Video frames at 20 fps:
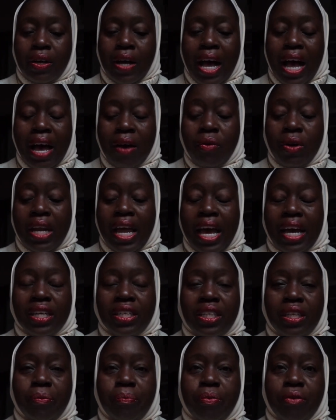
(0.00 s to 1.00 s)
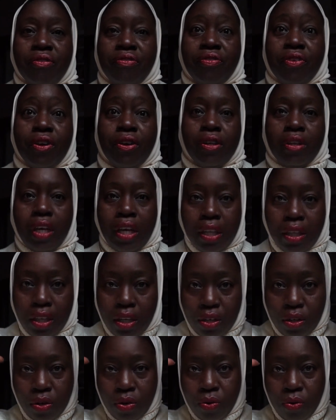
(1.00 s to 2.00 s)
I would actually prefer like
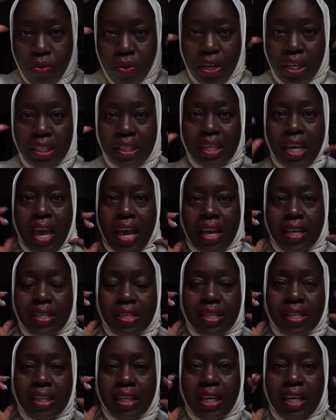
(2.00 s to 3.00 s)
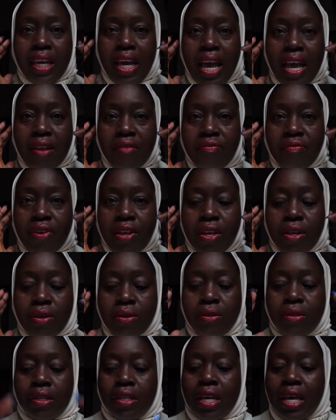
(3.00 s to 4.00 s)
the noise canceling
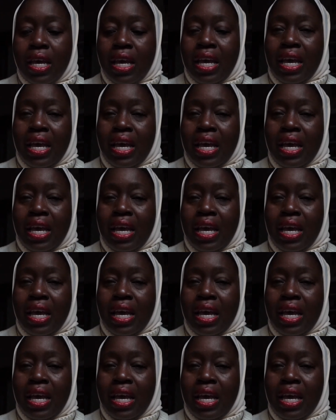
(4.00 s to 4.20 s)
headphones,